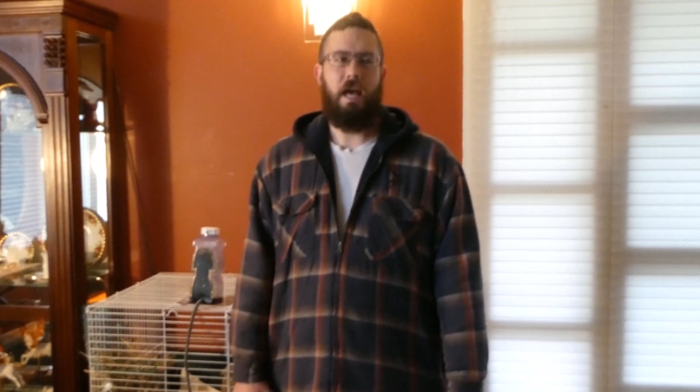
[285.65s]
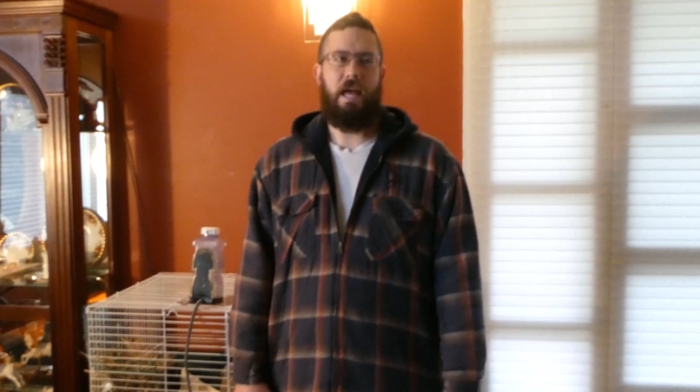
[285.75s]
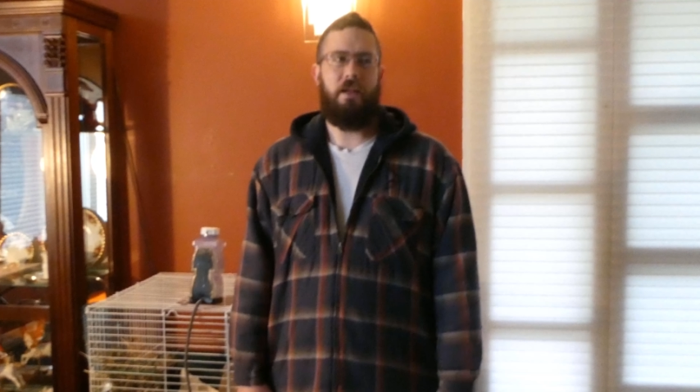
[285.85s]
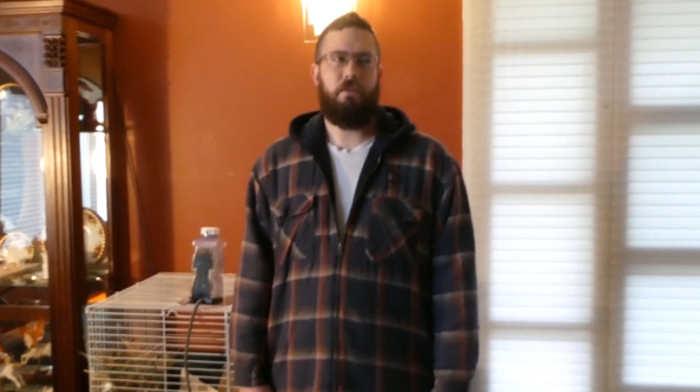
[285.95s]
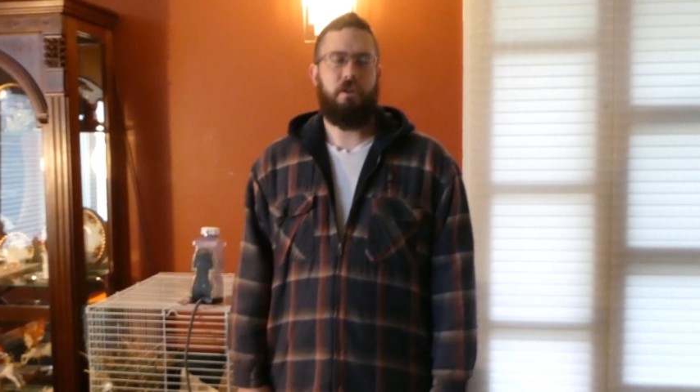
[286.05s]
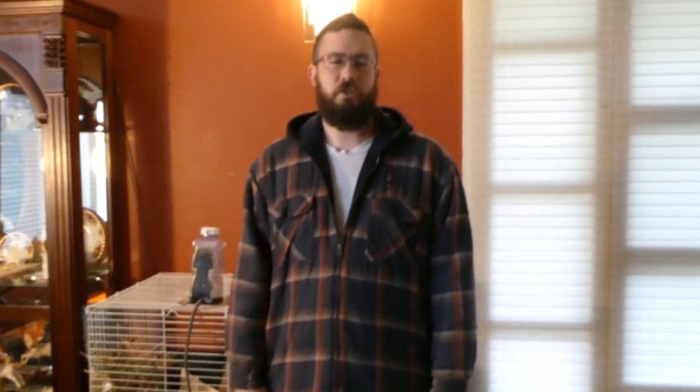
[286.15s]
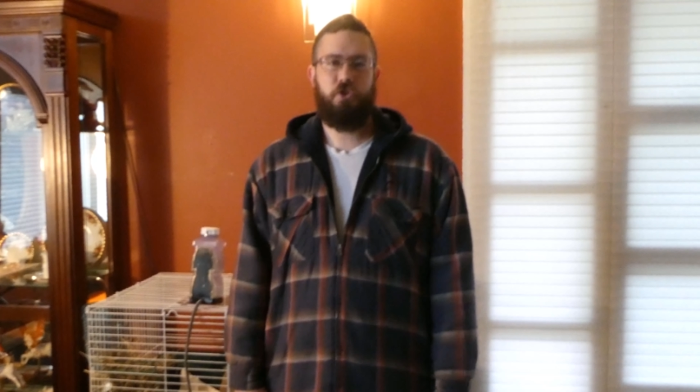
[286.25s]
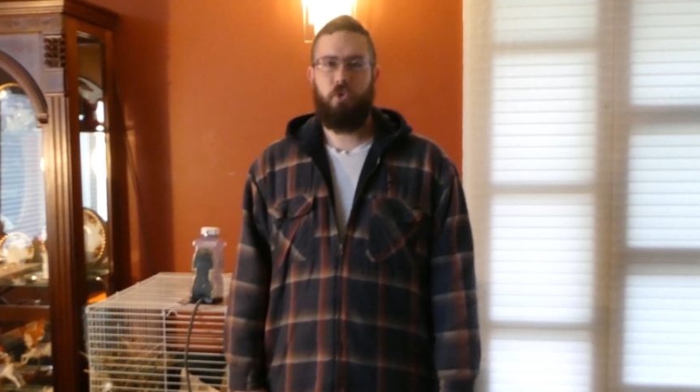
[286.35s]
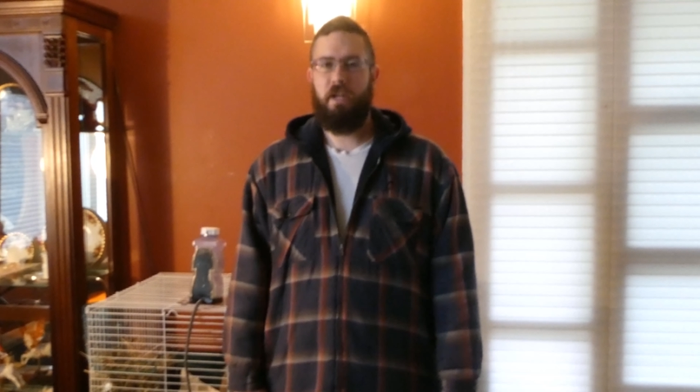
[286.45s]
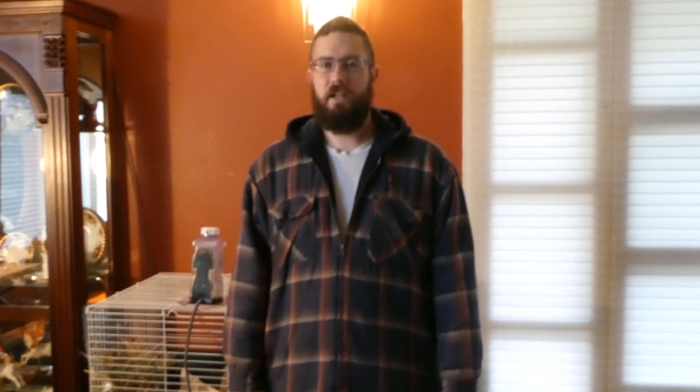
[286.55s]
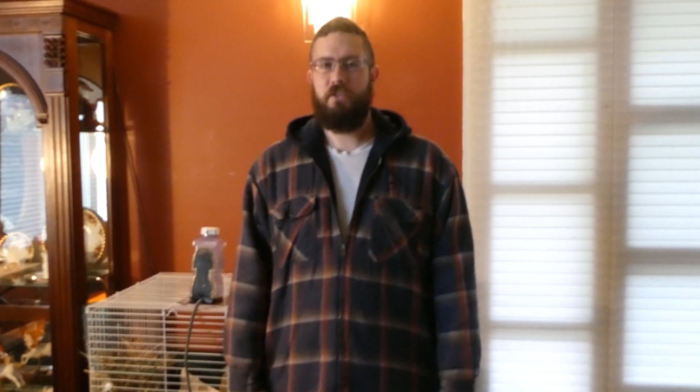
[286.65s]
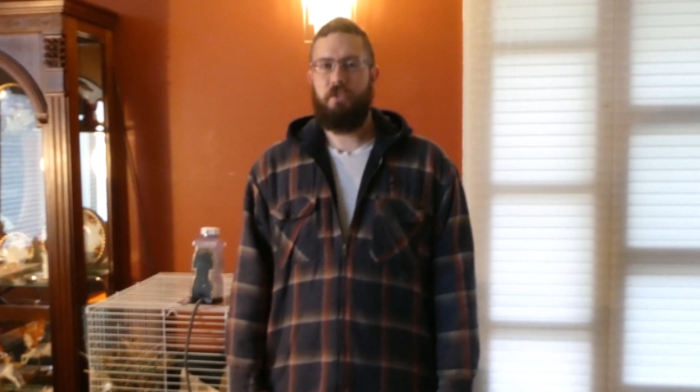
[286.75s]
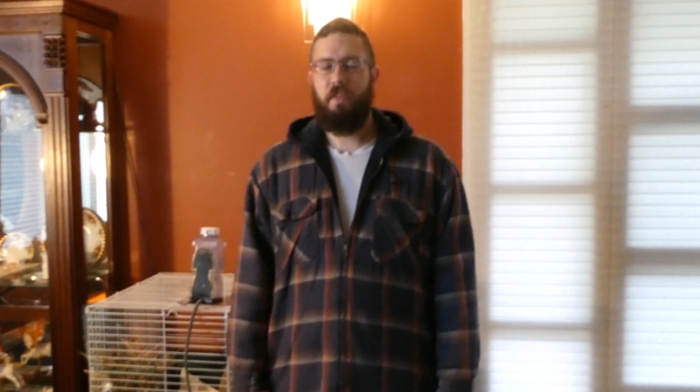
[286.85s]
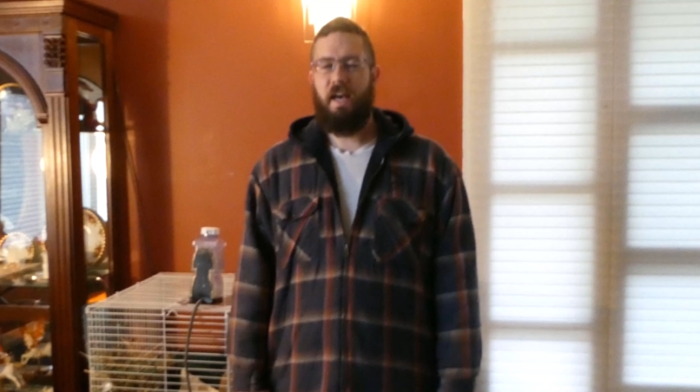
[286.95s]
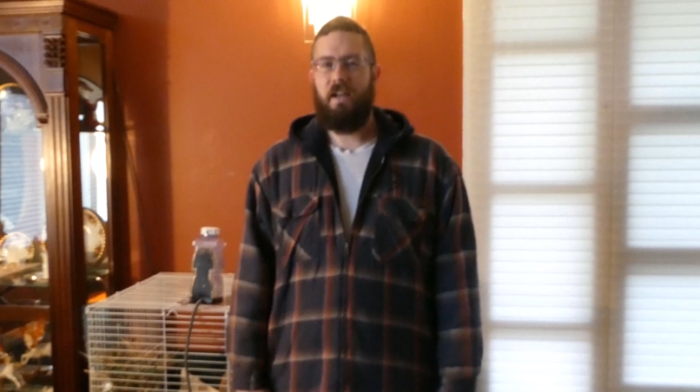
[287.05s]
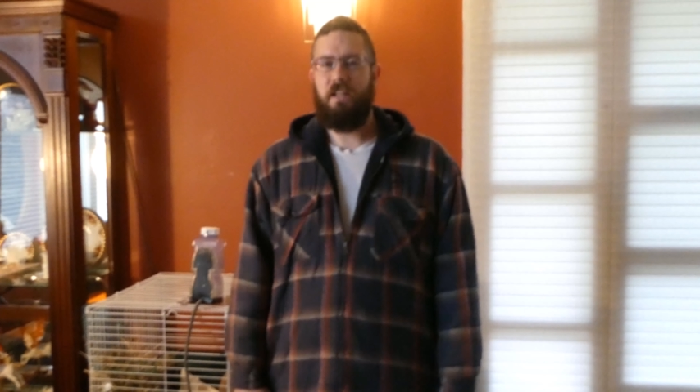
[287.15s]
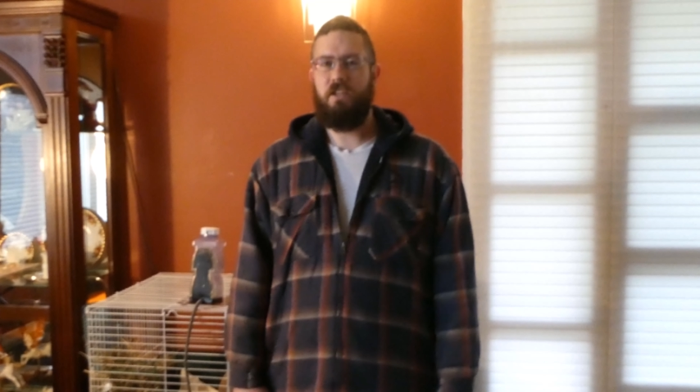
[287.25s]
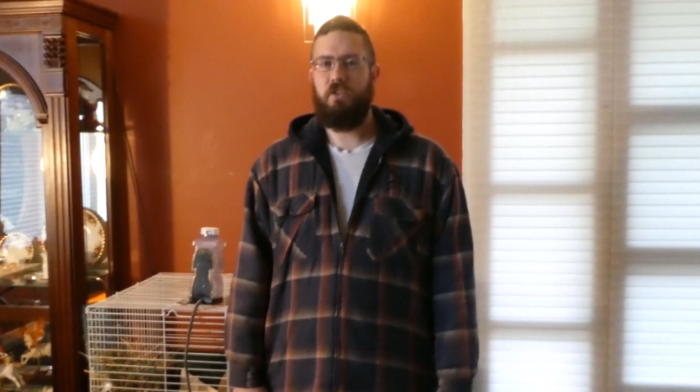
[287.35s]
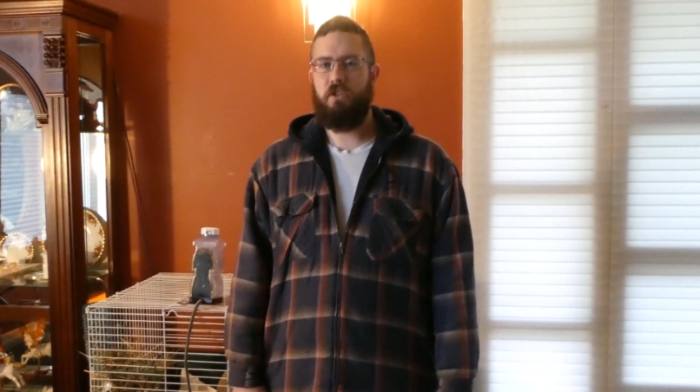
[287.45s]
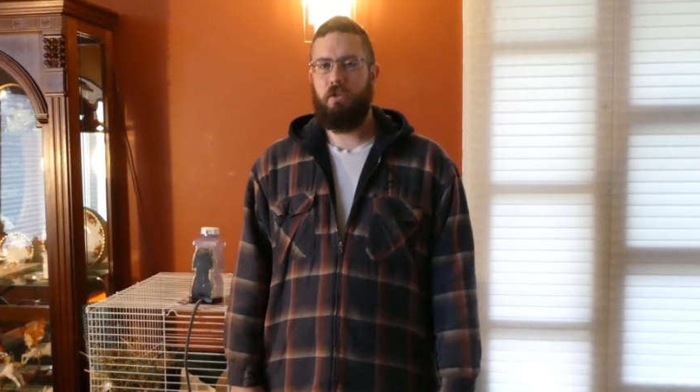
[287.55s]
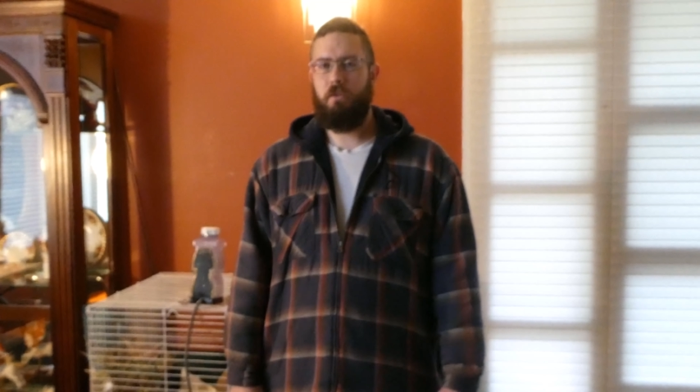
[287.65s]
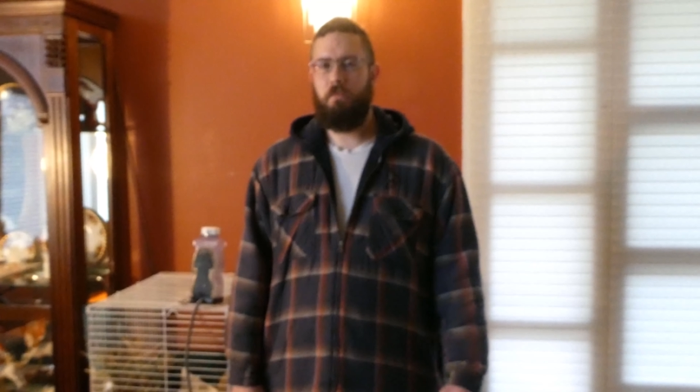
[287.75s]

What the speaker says: and the short answer to that is